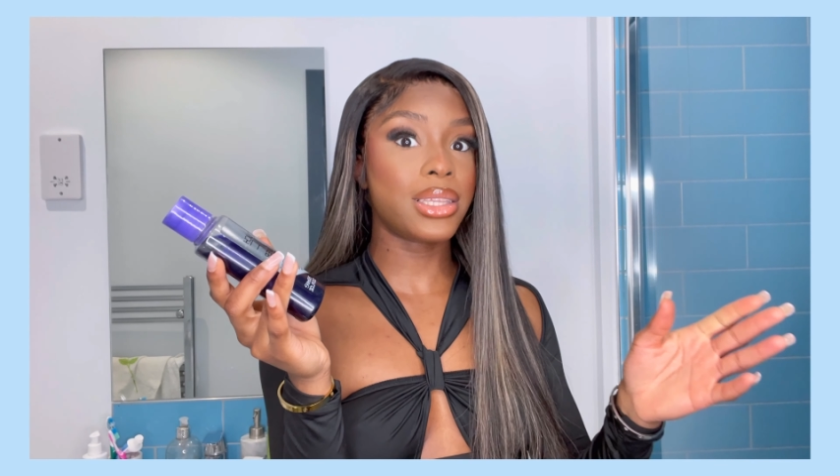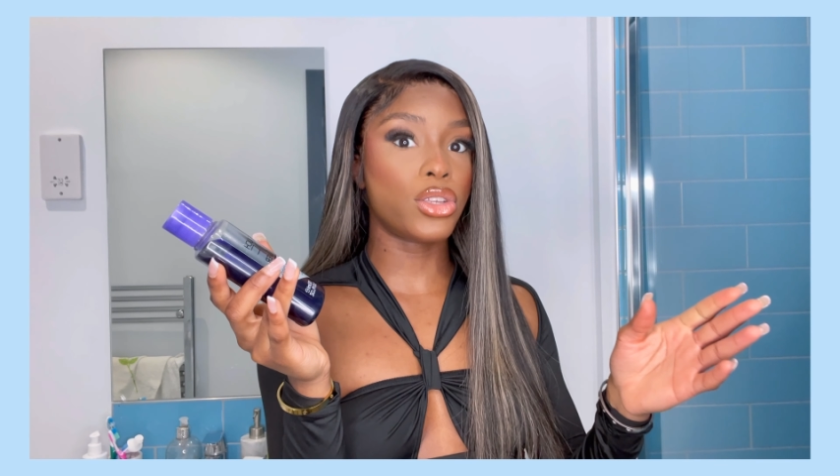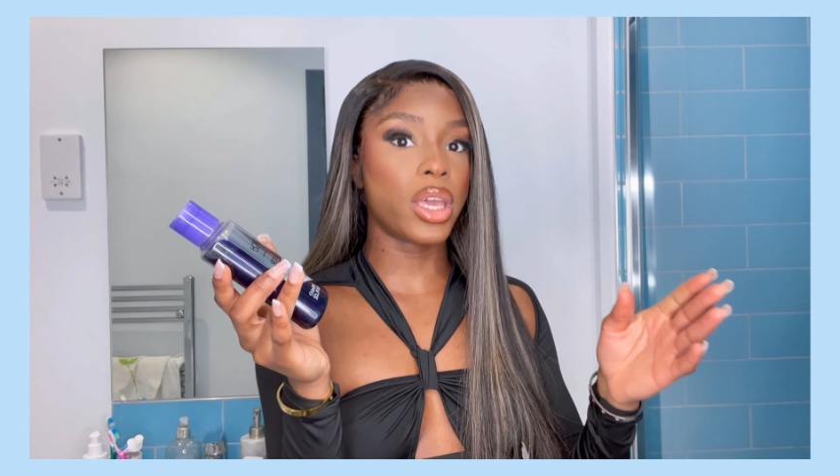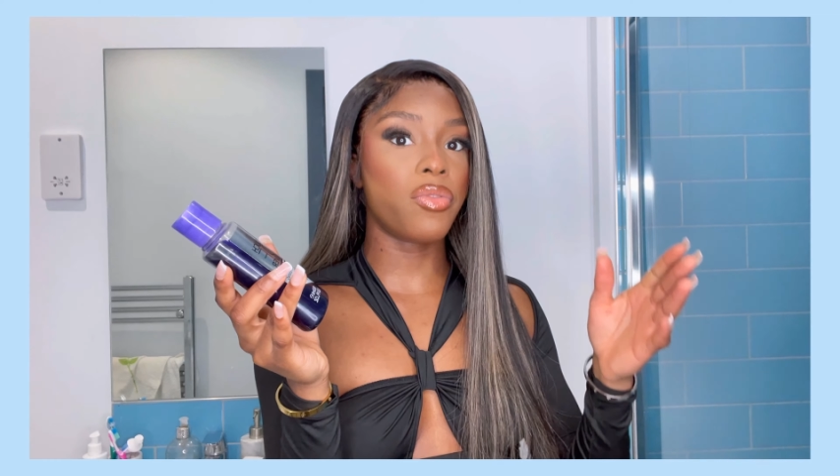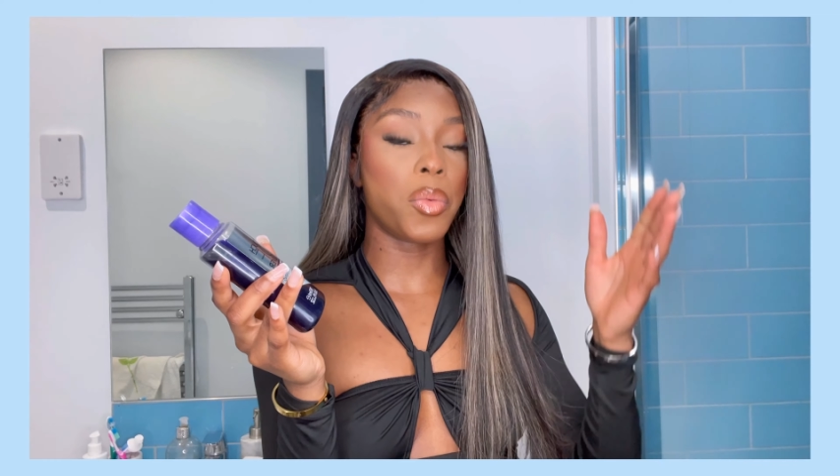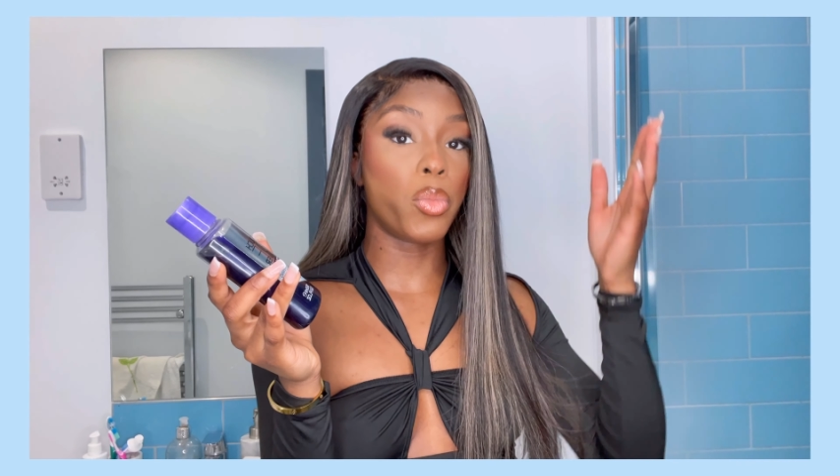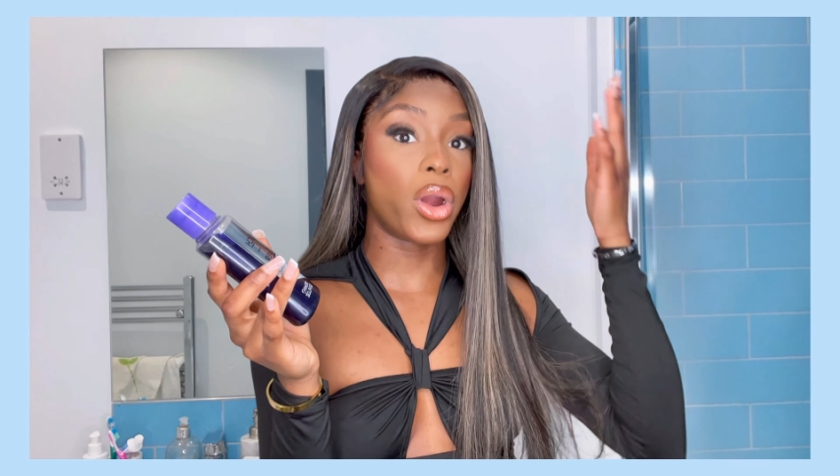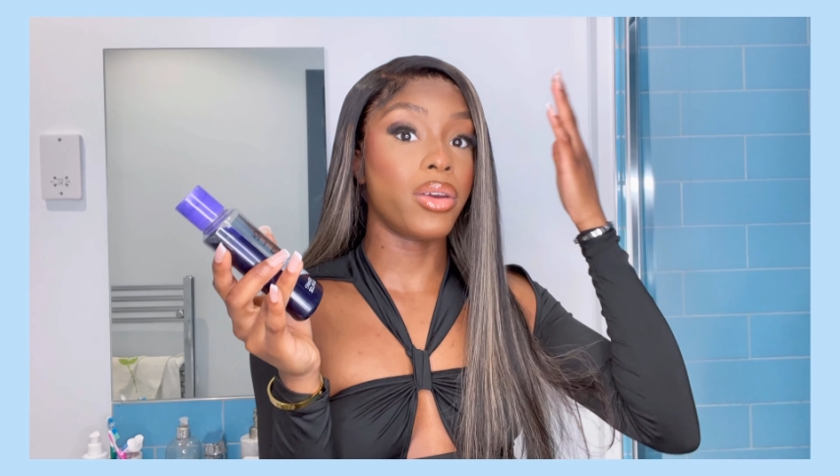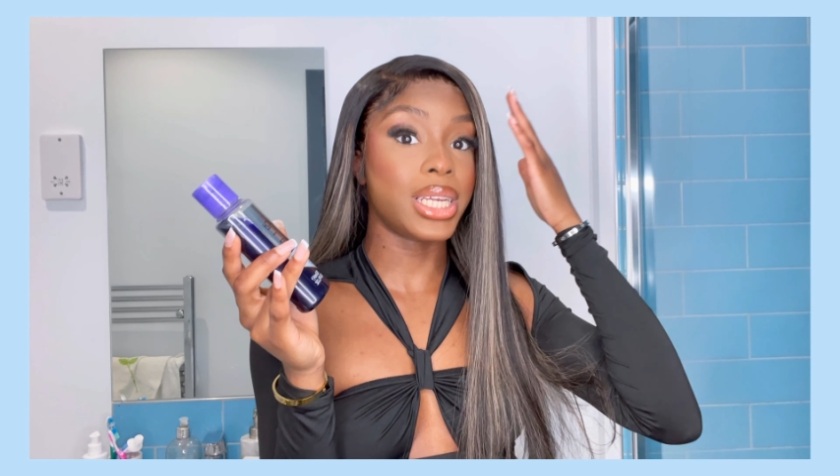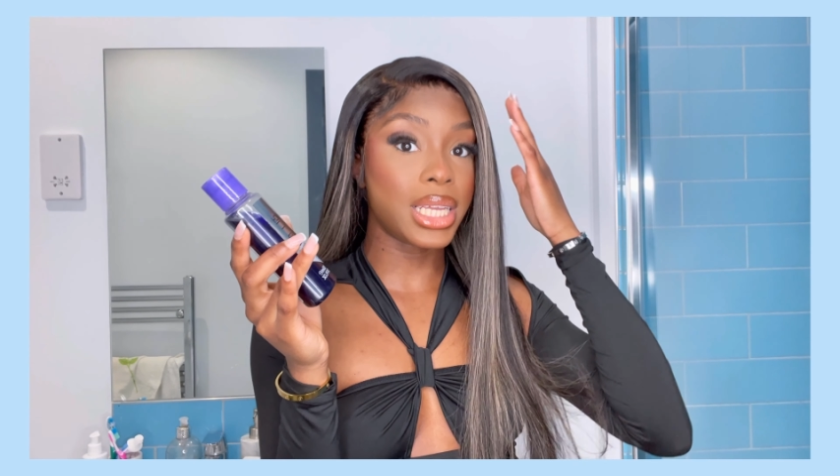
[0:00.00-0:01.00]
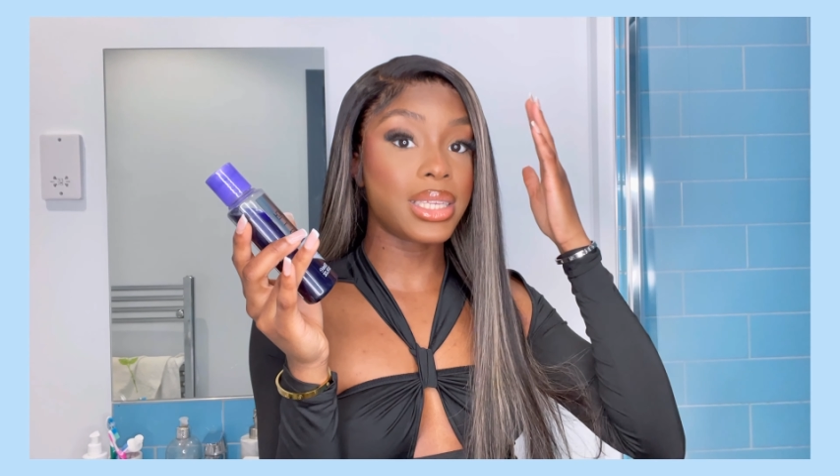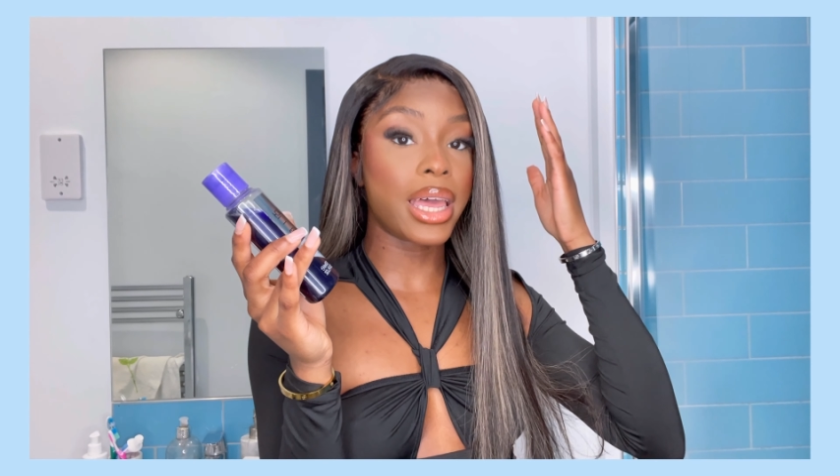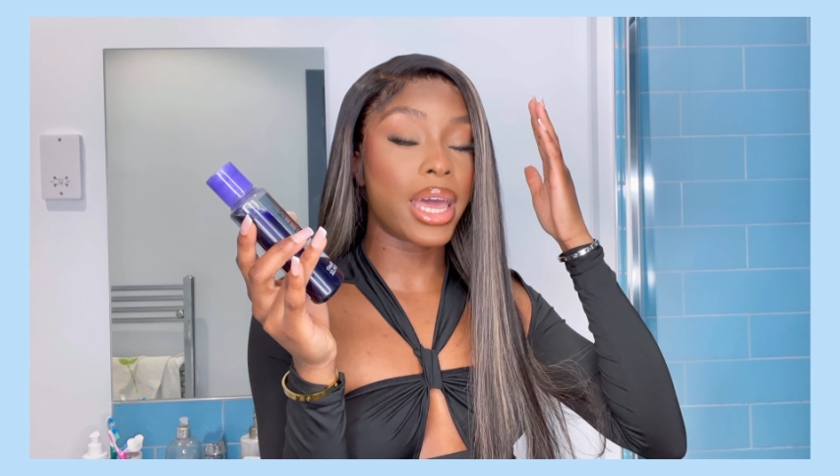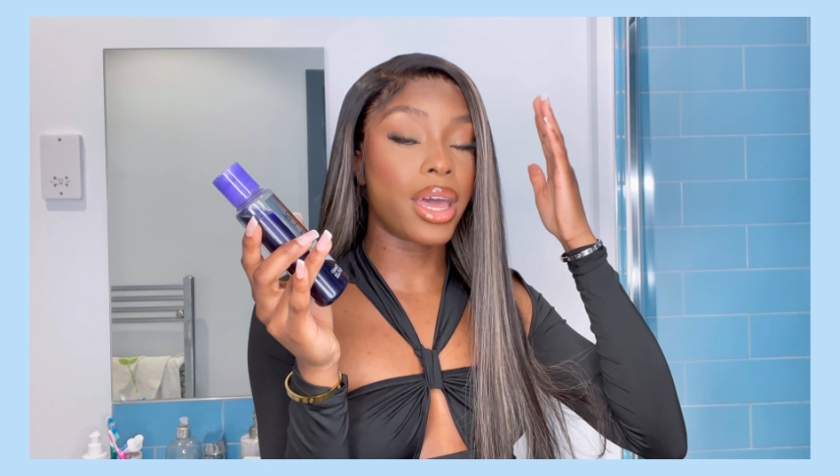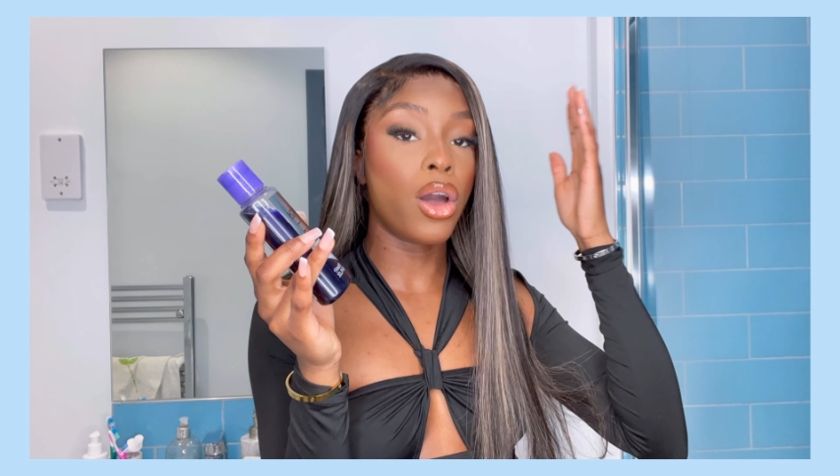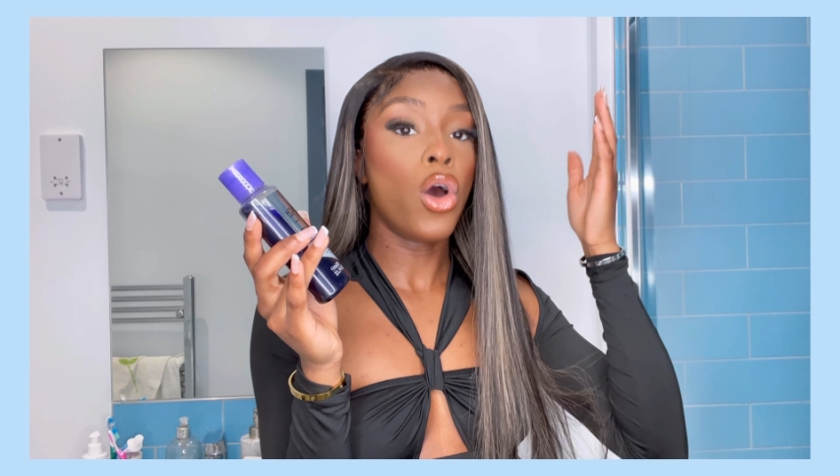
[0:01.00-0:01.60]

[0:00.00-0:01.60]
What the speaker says: So if I'm wearing this hair,